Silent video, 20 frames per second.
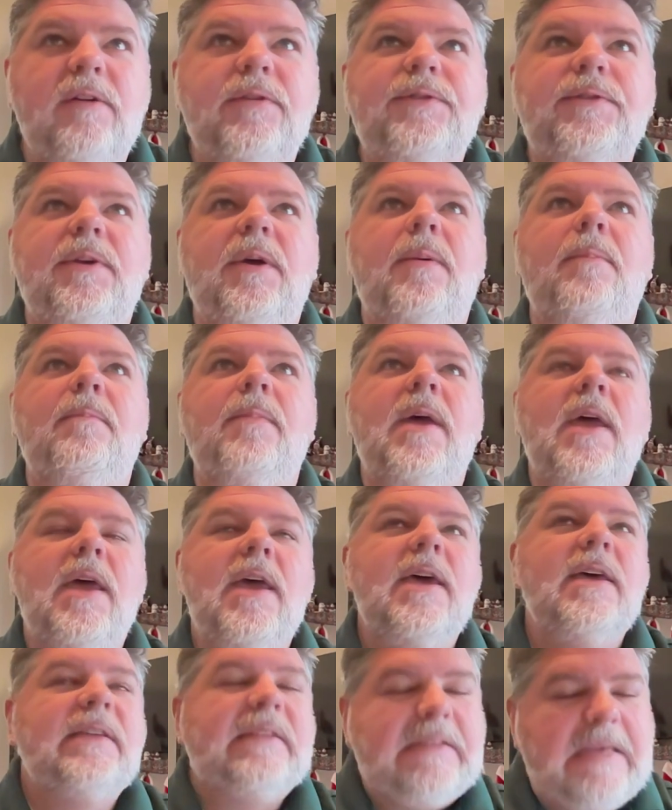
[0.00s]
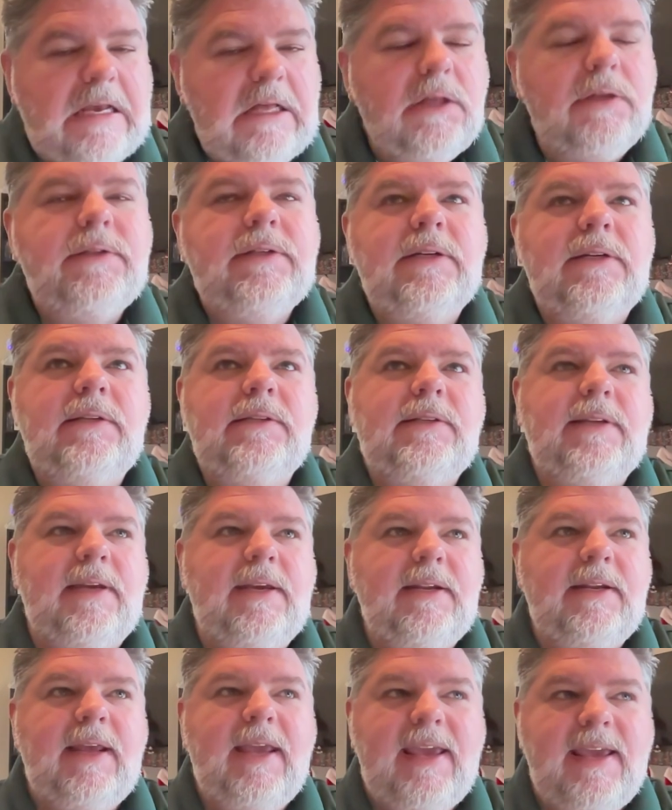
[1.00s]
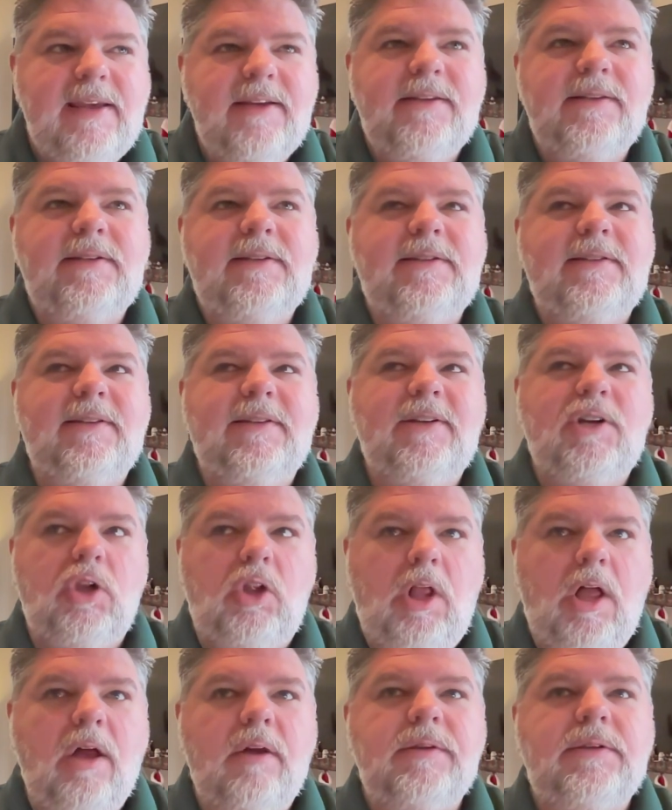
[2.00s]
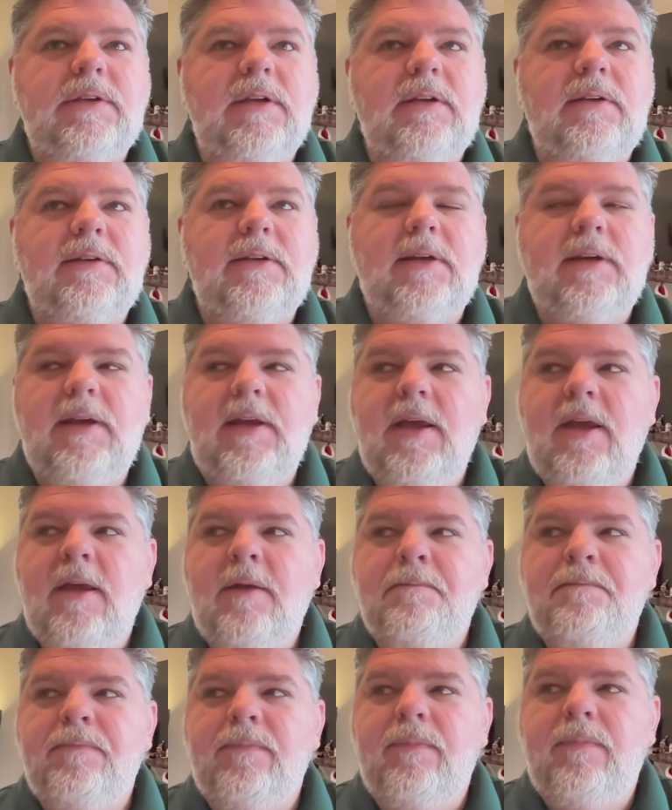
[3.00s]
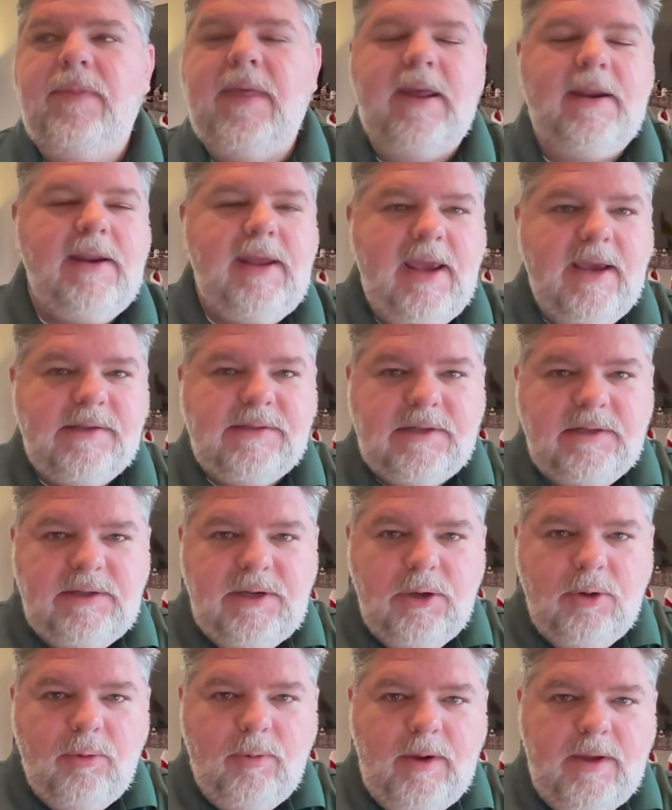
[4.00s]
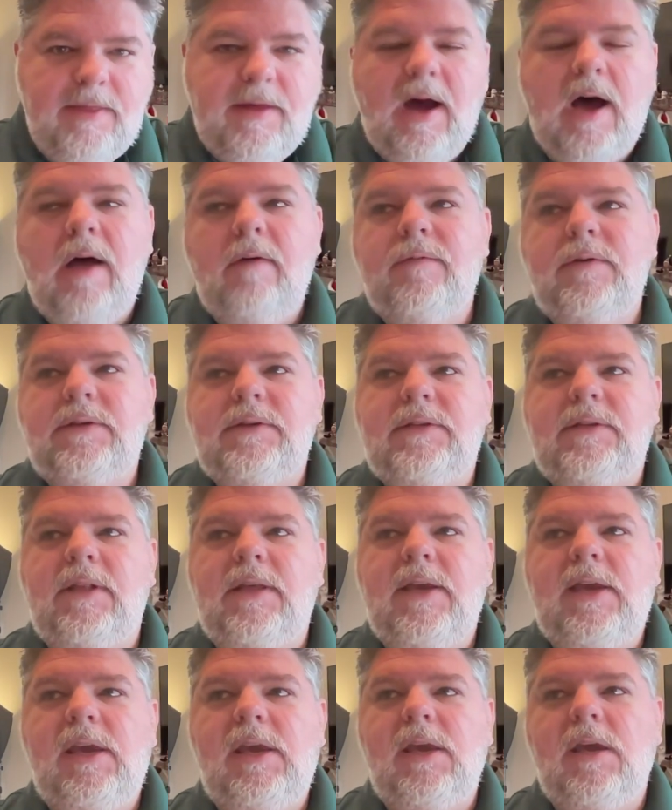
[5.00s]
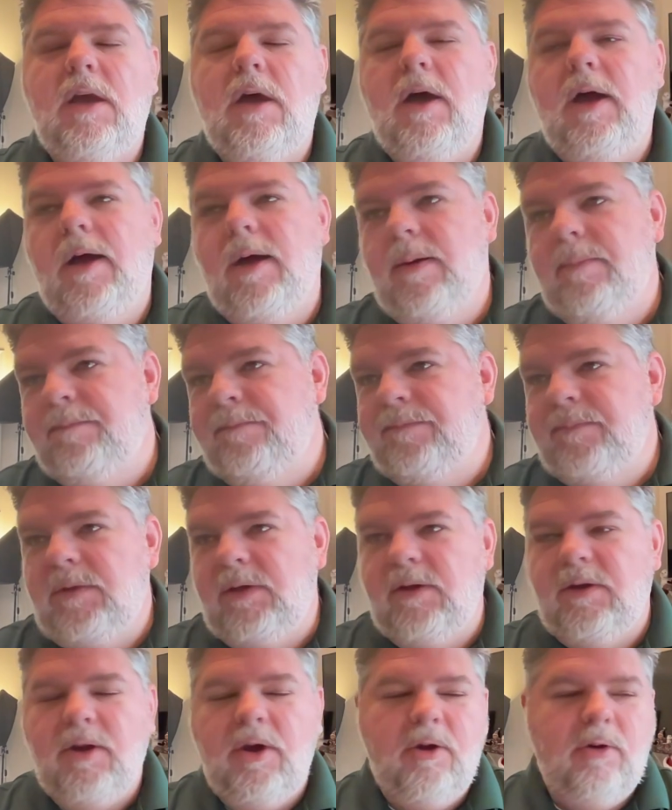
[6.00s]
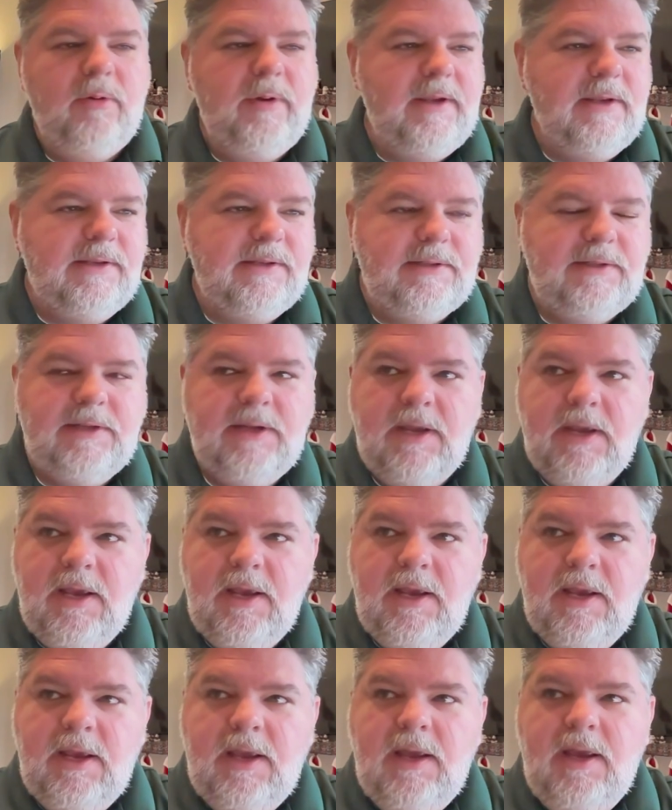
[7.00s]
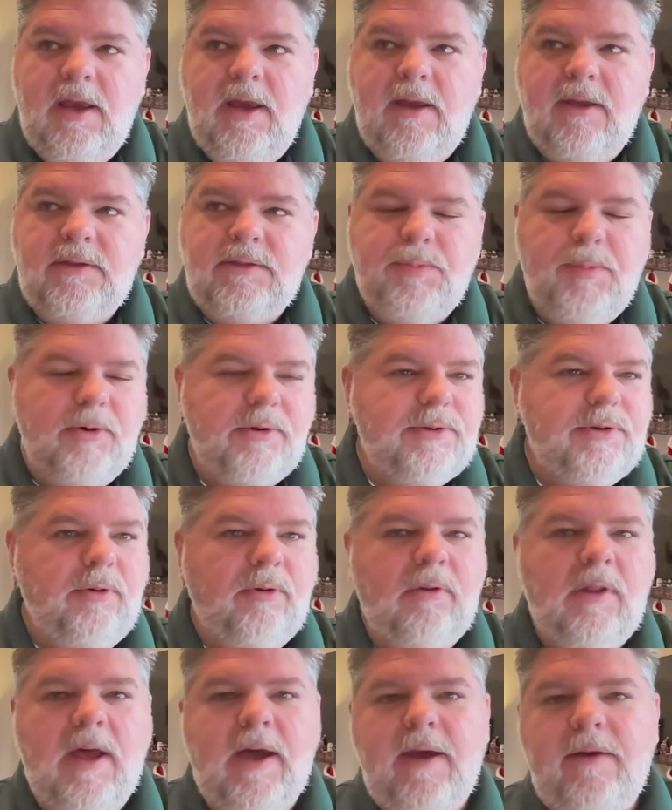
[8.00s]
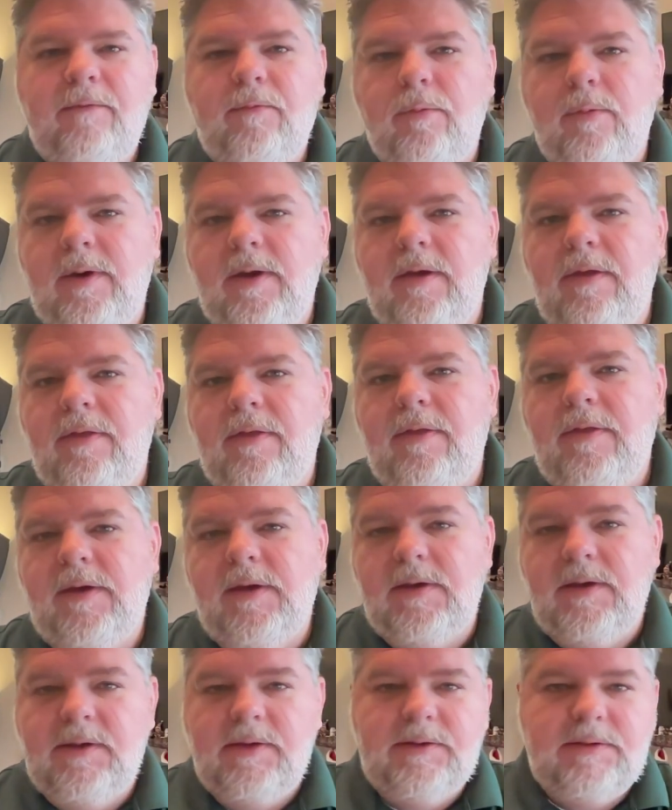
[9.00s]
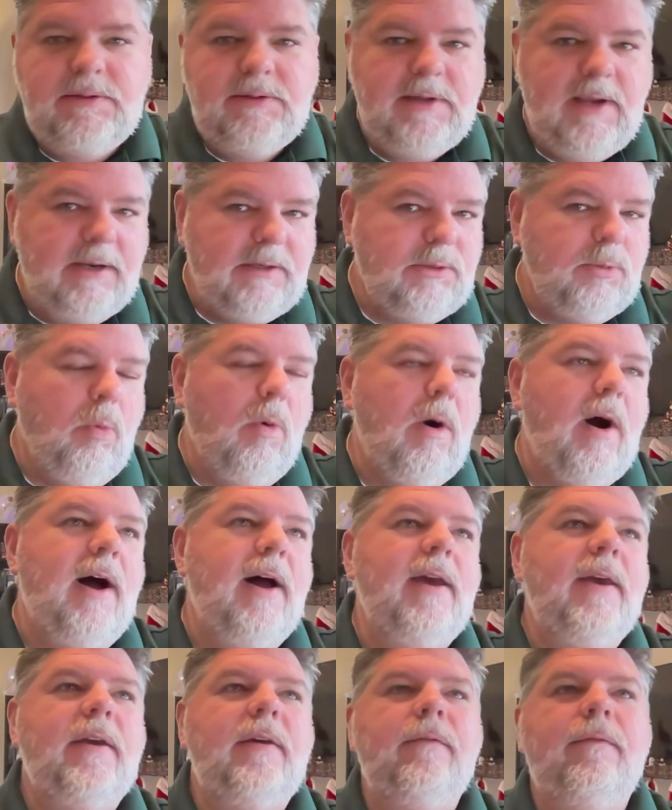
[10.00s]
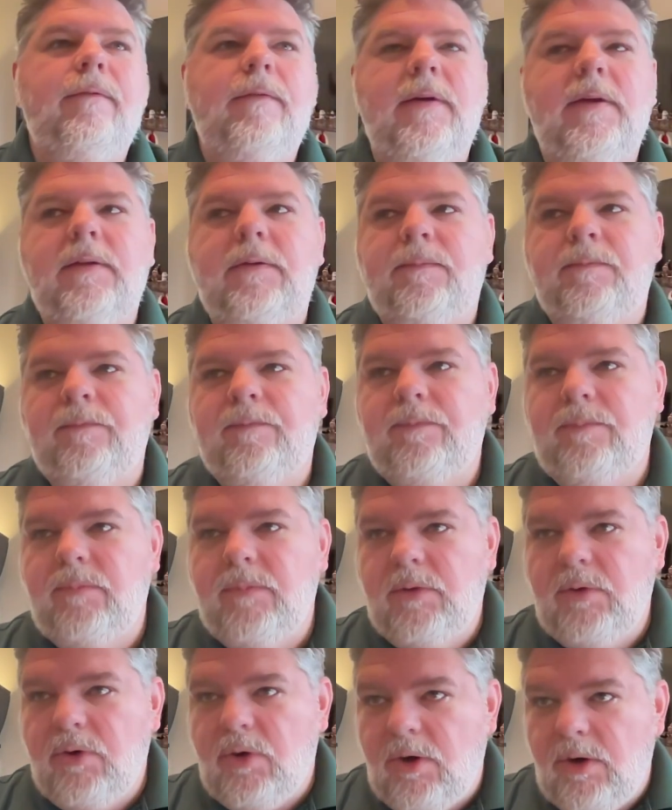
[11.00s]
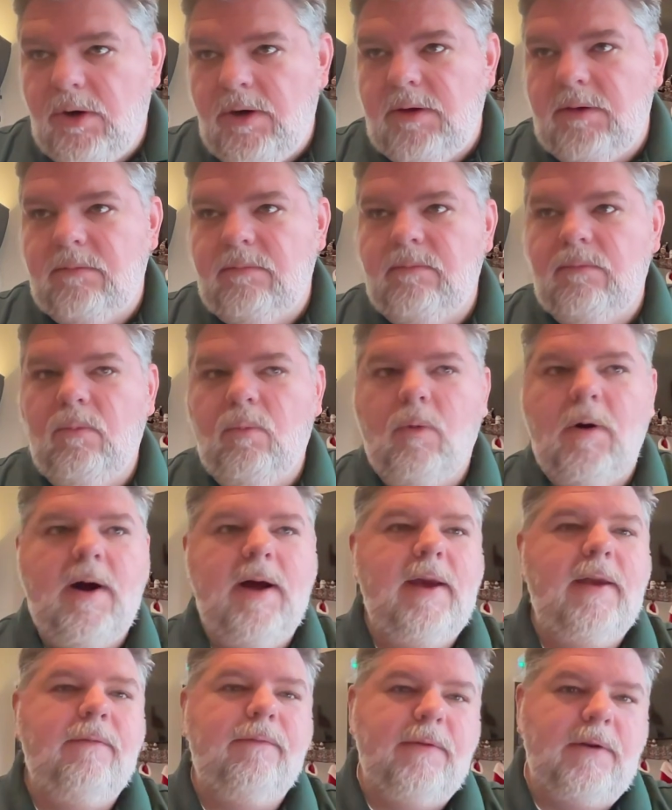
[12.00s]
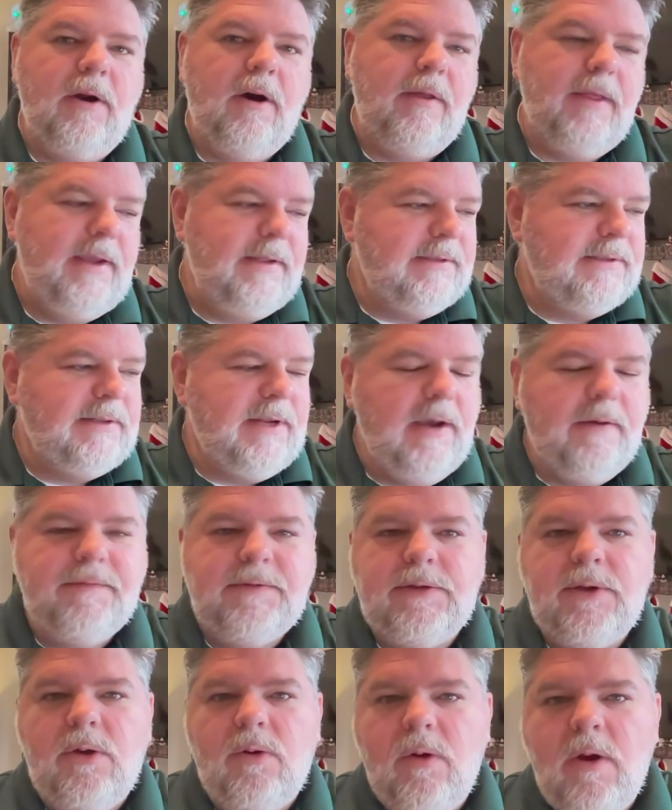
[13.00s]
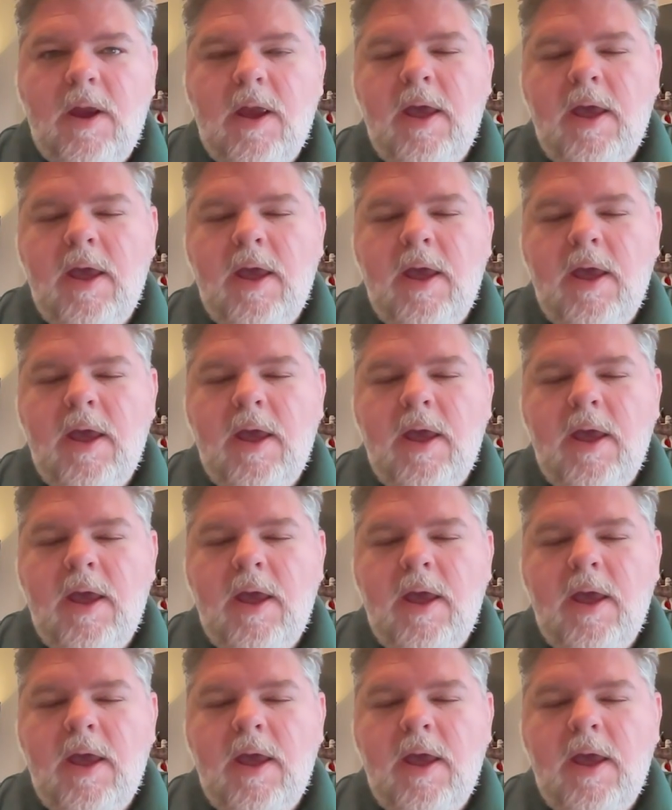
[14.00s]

some skeletons in his closet that he has to deal with. Obviously, you know, his personal life with his ex-wife and current wife and all that stuff. So,